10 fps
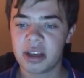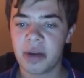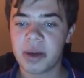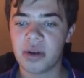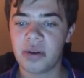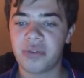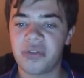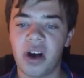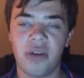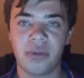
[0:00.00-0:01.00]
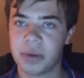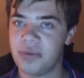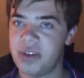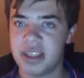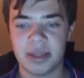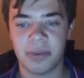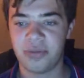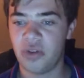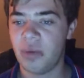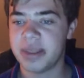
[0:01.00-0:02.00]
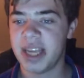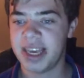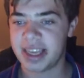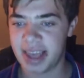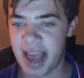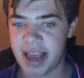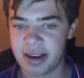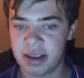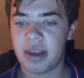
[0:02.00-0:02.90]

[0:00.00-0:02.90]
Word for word: Derby got a far from convincing performance again.